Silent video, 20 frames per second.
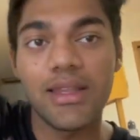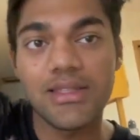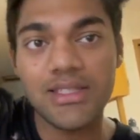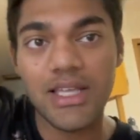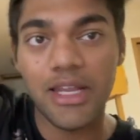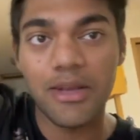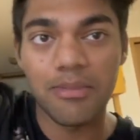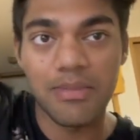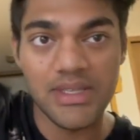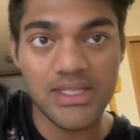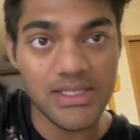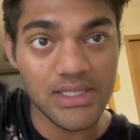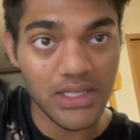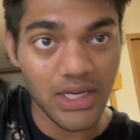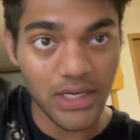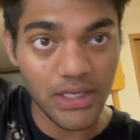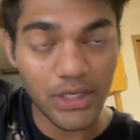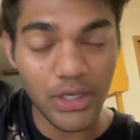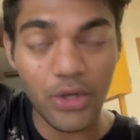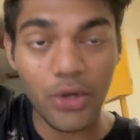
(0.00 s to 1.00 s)
it's kind of messy
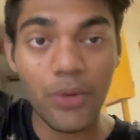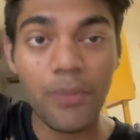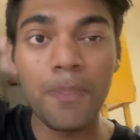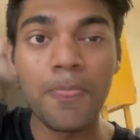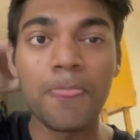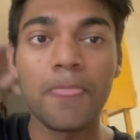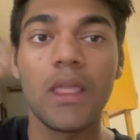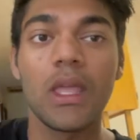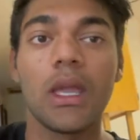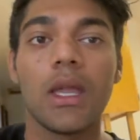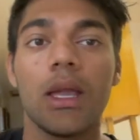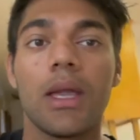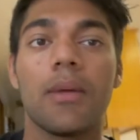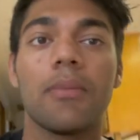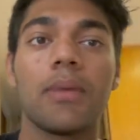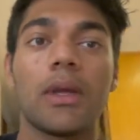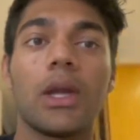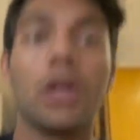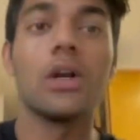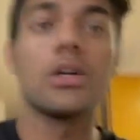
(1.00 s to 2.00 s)
right now
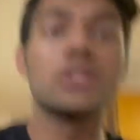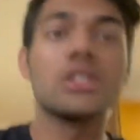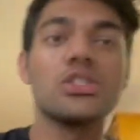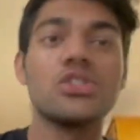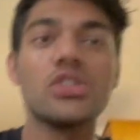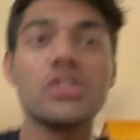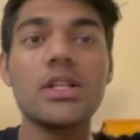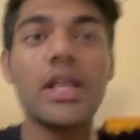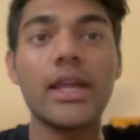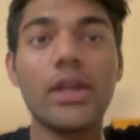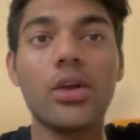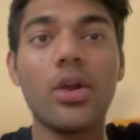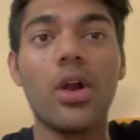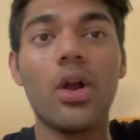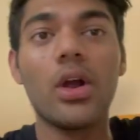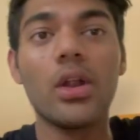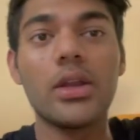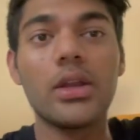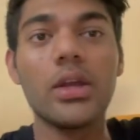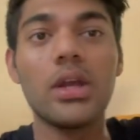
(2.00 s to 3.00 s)
because I just like
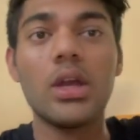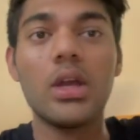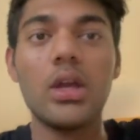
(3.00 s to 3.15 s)
got,